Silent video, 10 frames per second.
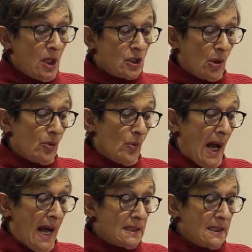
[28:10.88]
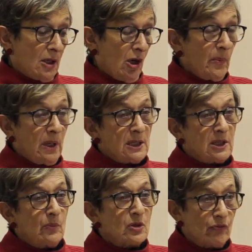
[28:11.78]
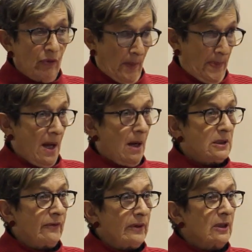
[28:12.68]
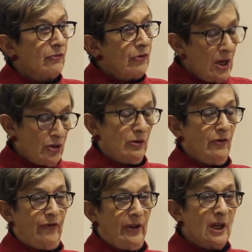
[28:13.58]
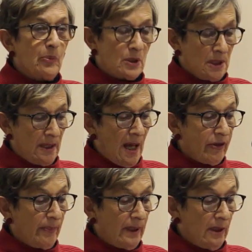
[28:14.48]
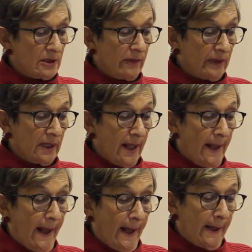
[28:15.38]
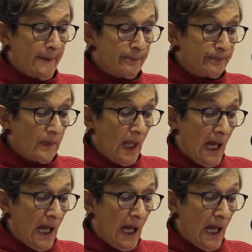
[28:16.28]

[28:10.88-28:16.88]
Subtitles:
So anti-communism was part of it, racial fear was another part of it, and